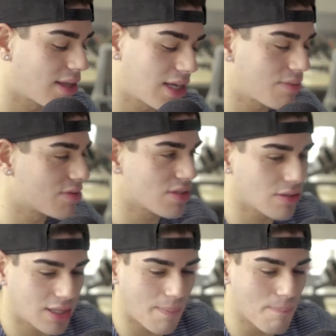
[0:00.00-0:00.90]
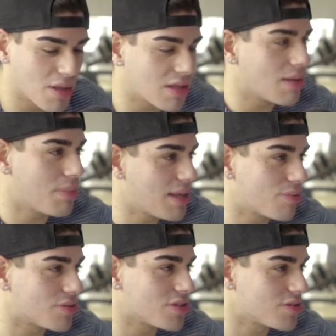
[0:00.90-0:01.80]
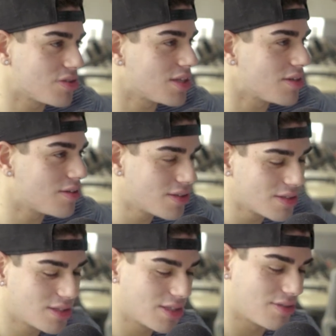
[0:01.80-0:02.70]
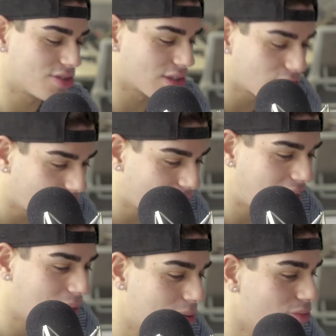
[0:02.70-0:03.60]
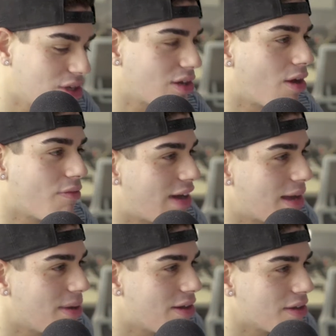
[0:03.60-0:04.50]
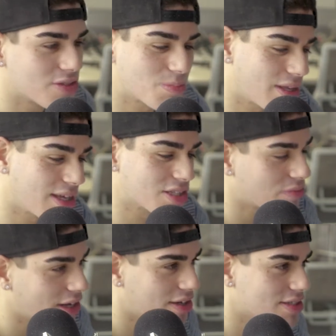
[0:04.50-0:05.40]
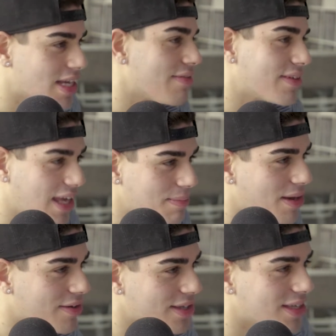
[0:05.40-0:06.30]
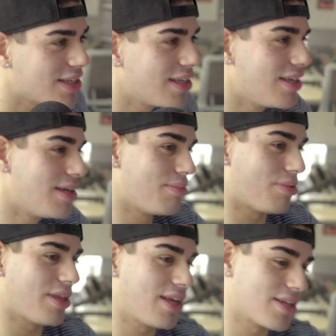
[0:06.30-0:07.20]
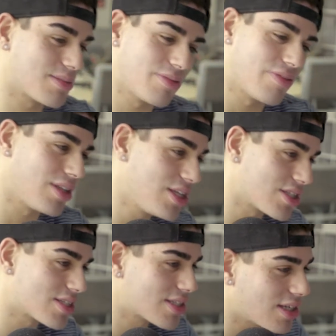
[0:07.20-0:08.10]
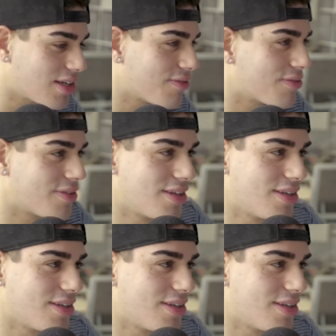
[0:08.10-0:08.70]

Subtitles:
Like, it was no like a billion people in the studio. It was a little environment we could all vibe out. He was playing us records that haven't came out yet, playing us some of Alicia's stuff.